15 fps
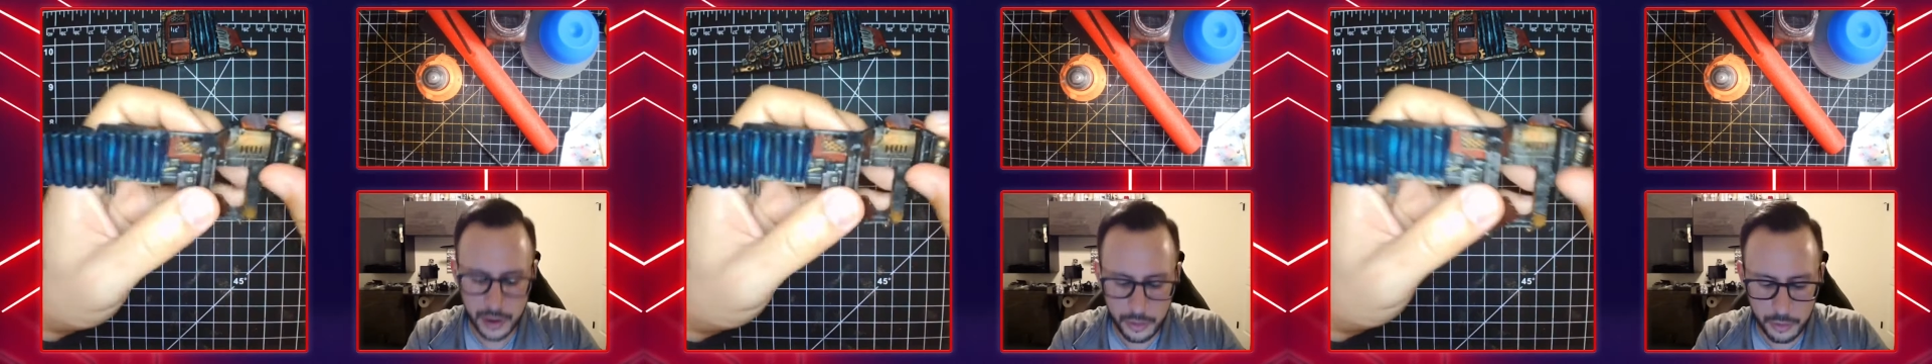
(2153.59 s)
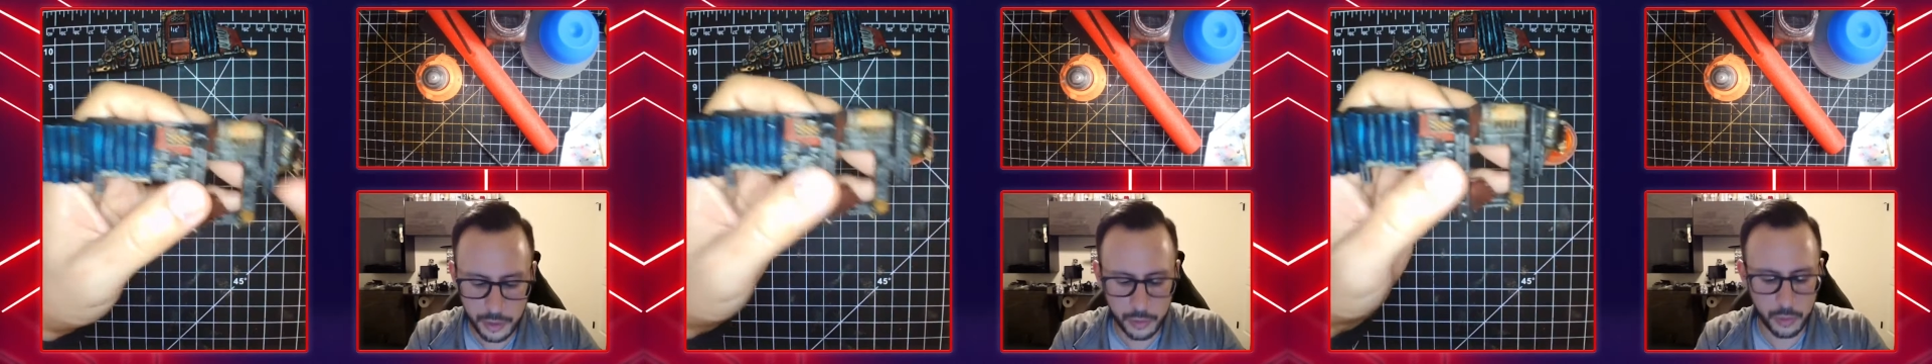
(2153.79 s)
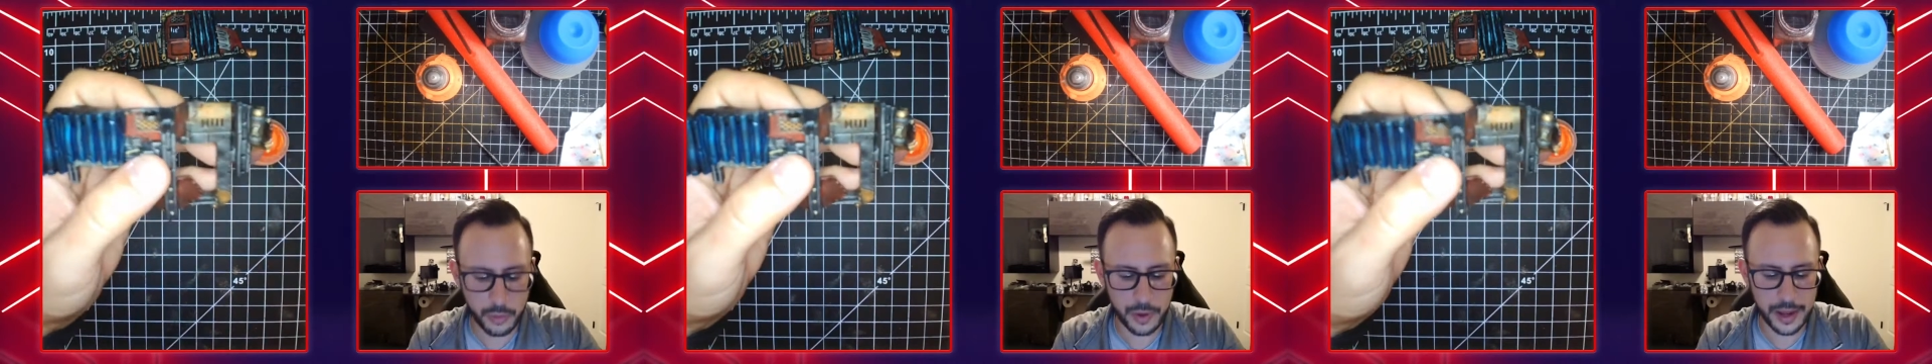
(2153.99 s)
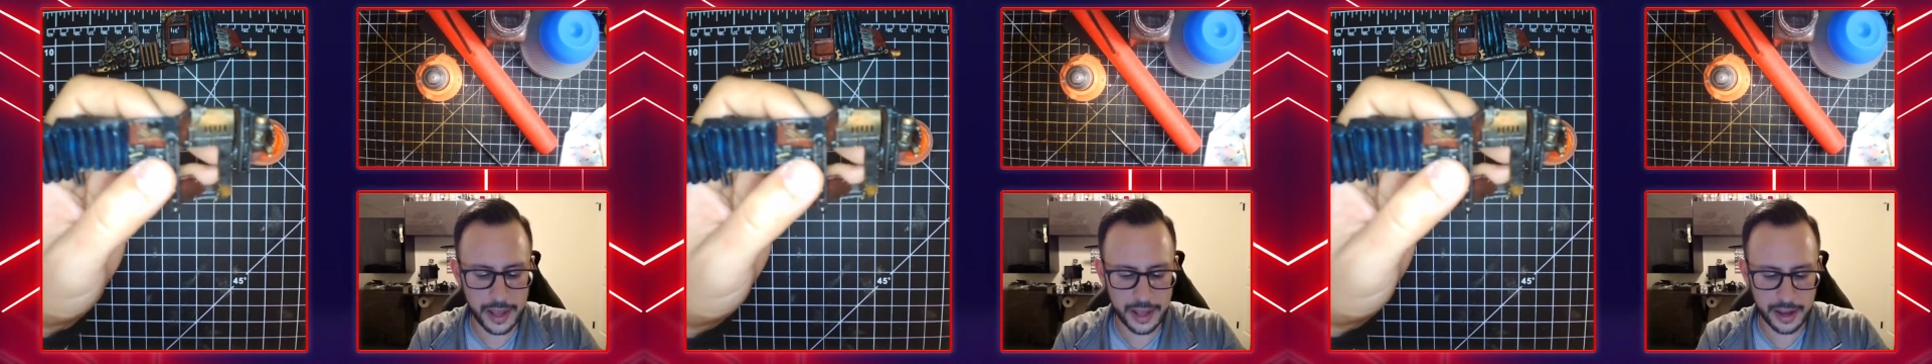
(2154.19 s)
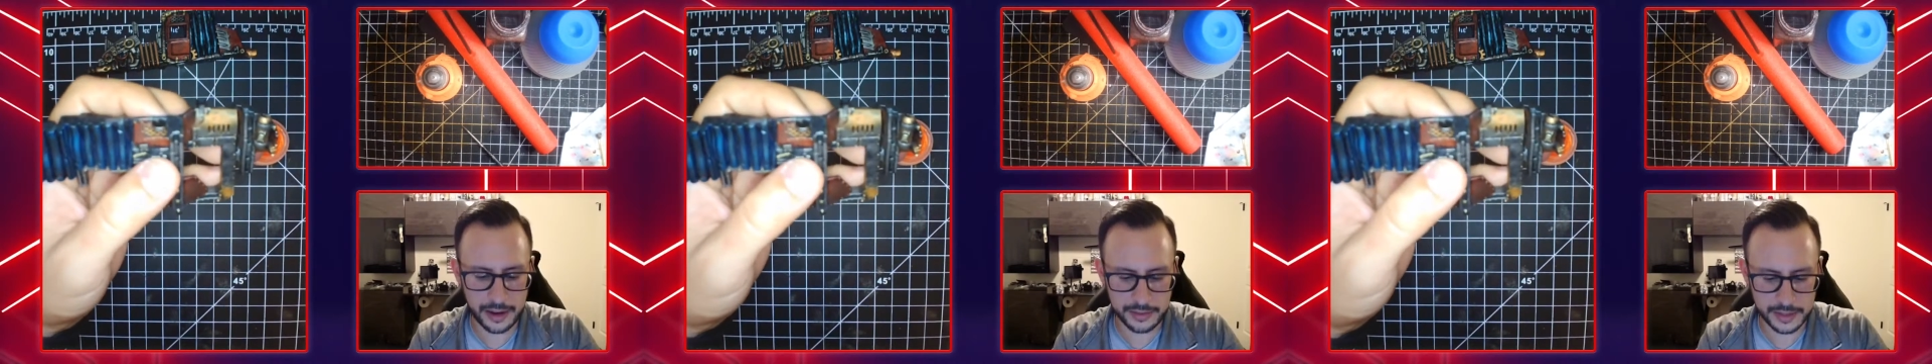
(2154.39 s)
We're
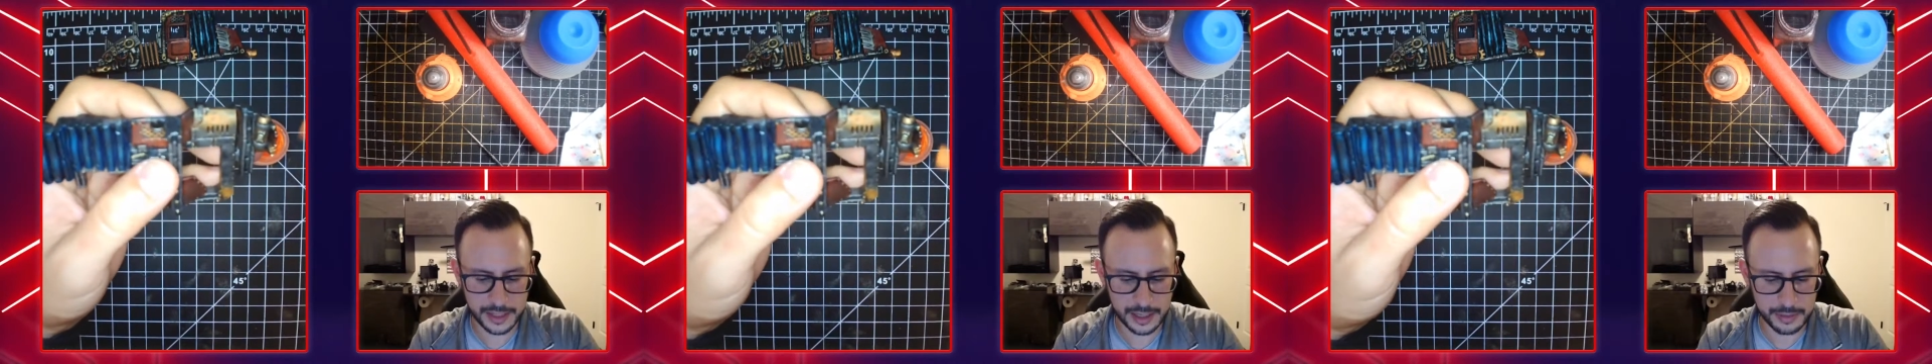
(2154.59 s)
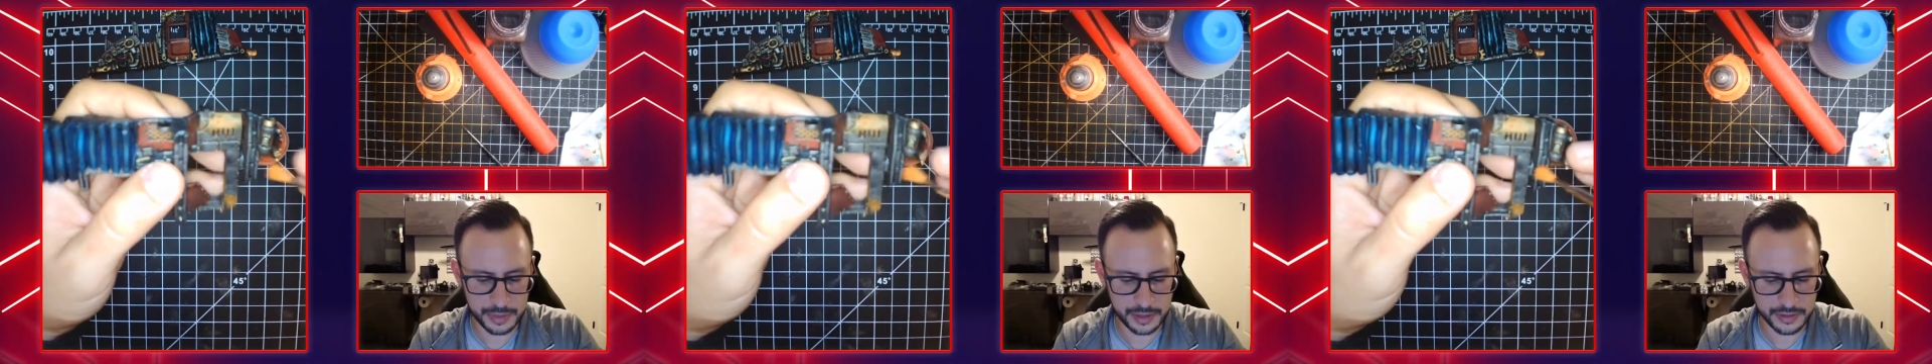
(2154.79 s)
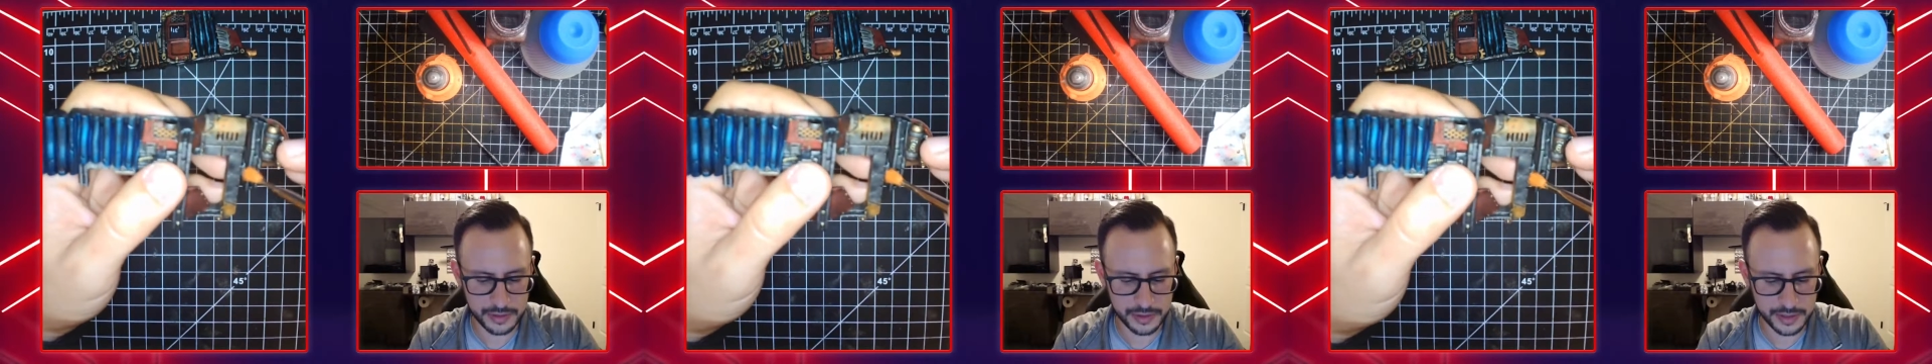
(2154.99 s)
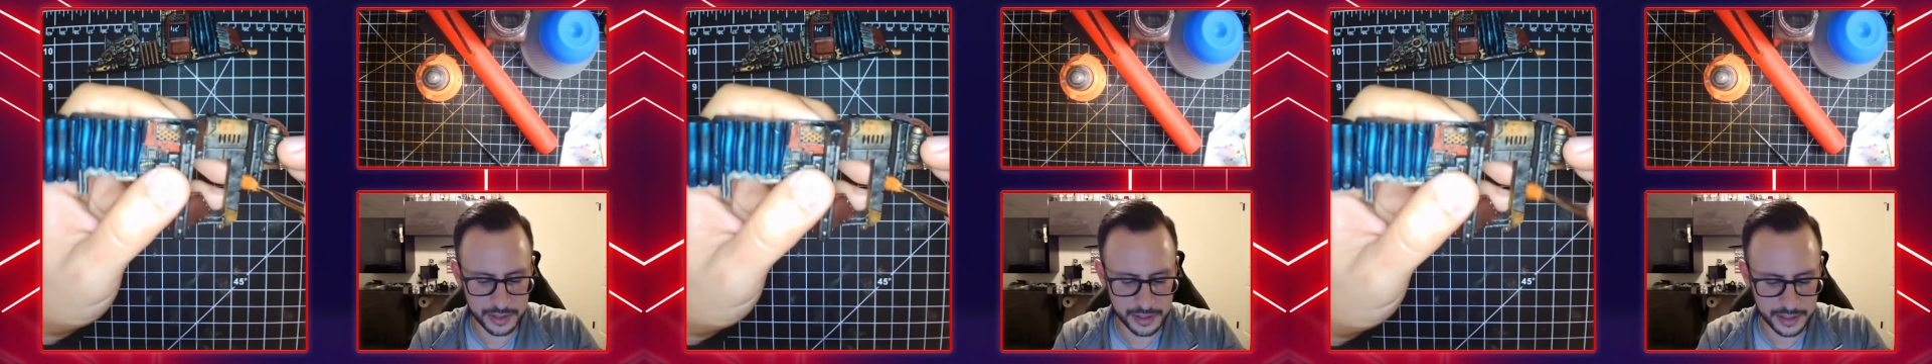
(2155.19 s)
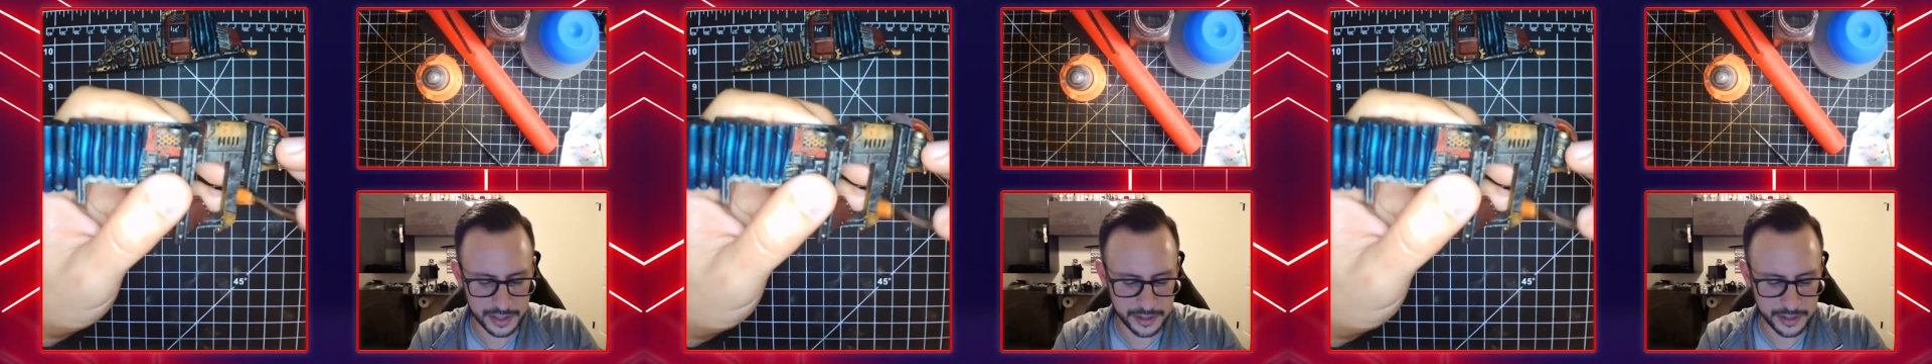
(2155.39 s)
way off topic for